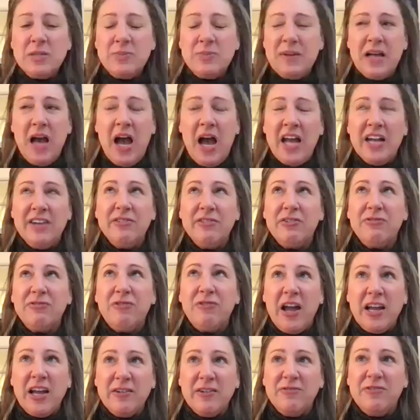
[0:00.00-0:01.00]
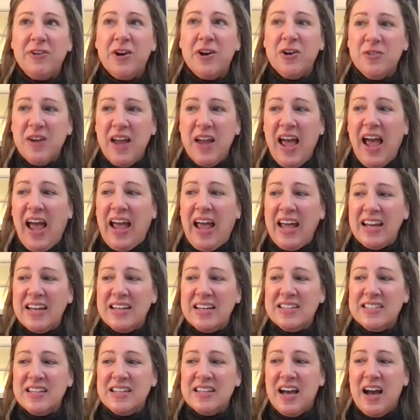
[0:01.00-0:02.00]
been kind of a francophone,
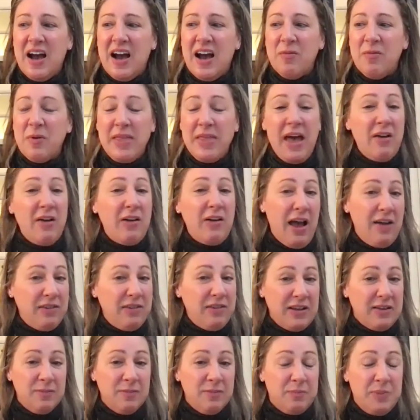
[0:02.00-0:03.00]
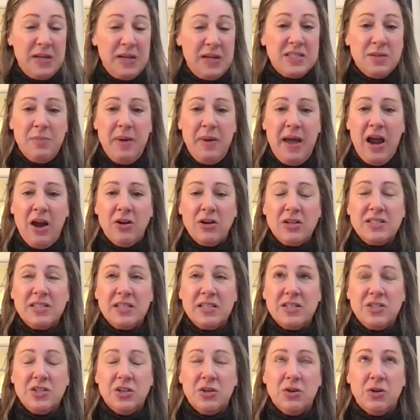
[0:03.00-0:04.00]
and without having been to Paris
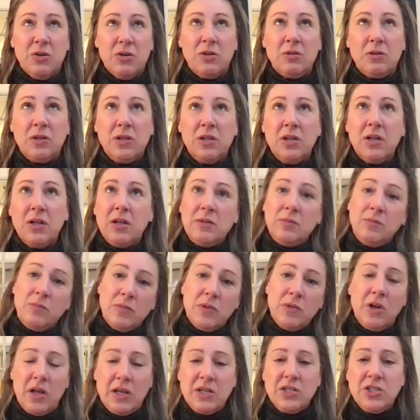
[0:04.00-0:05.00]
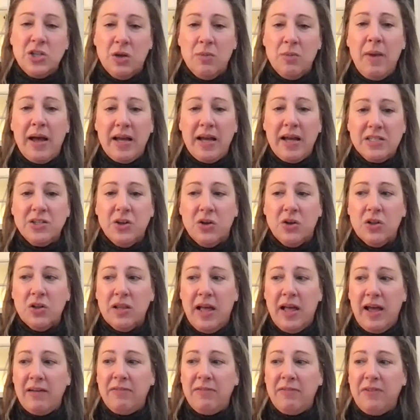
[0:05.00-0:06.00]
until my adult
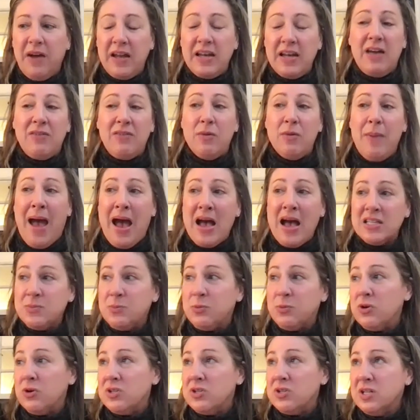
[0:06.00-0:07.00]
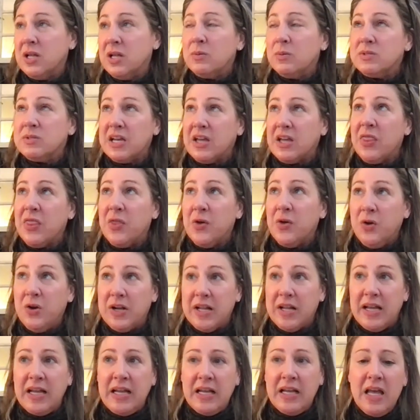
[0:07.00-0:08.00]
life. I didn't have a passport until I was like
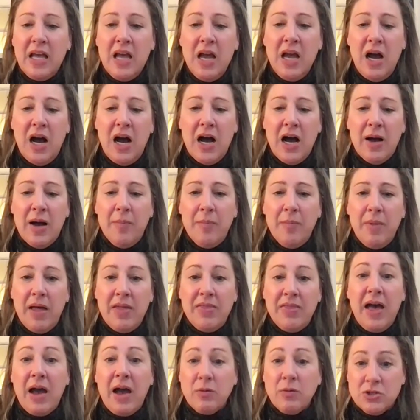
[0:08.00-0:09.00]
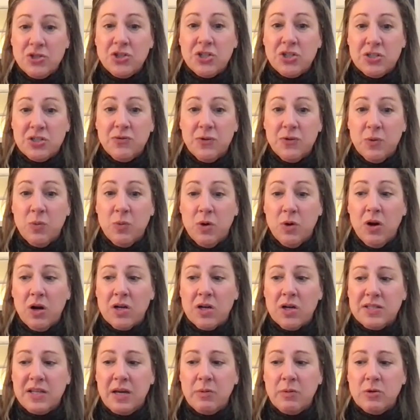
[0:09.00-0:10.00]
30. And that was just for work,
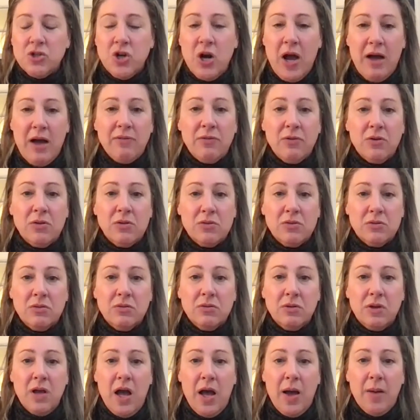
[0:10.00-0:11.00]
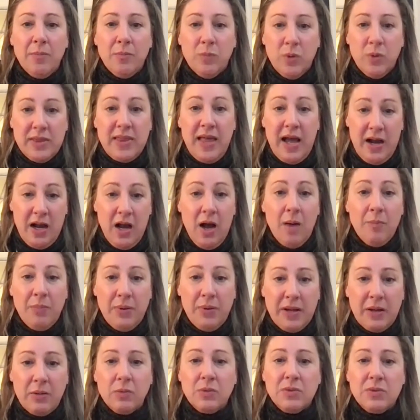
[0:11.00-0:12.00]
because I would travel with that
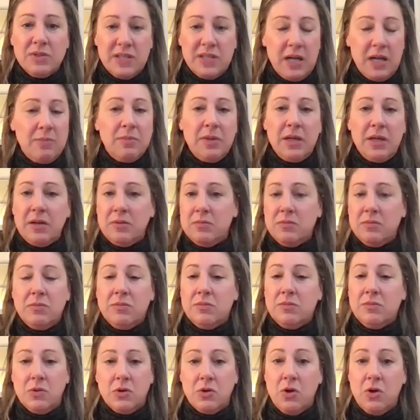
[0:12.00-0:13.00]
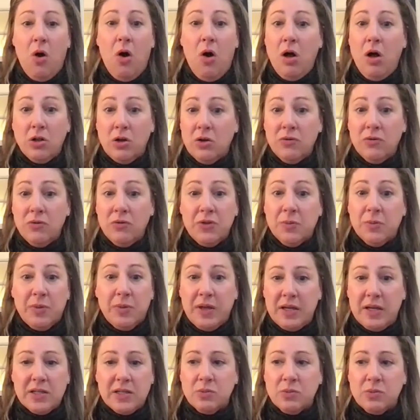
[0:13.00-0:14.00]
company, would send me all over the
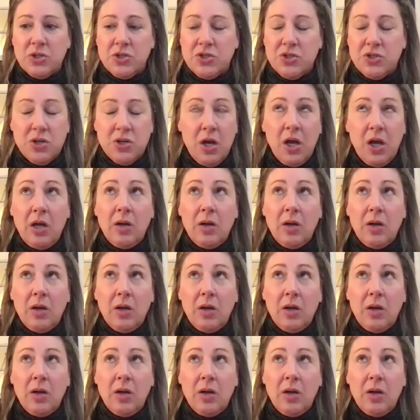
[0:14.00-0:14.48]
place, which